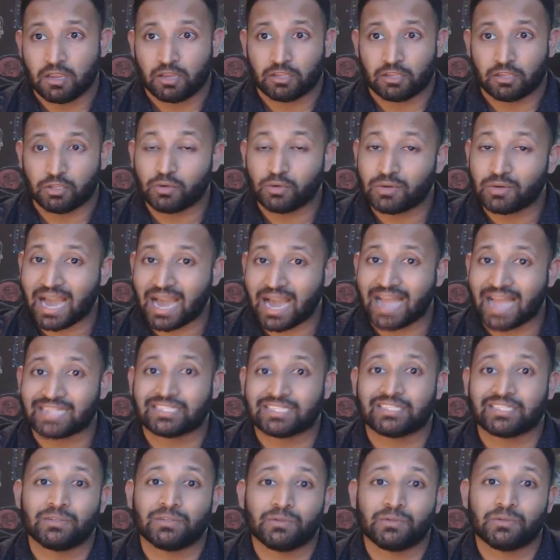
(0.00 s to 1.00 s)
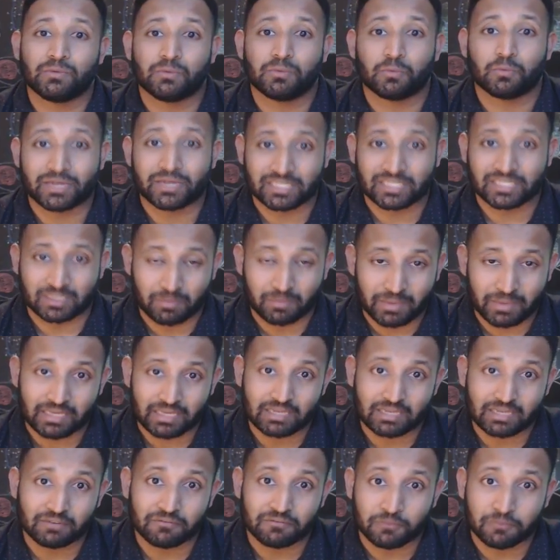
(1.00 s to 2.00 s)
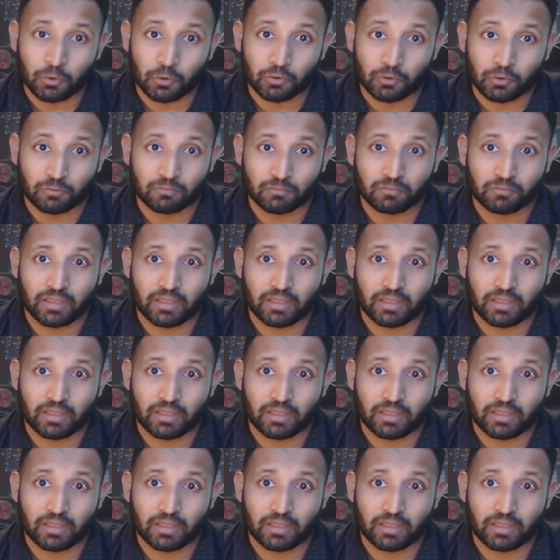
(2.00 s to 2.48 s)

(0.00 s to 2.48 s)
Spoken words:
you got to risk being a fool.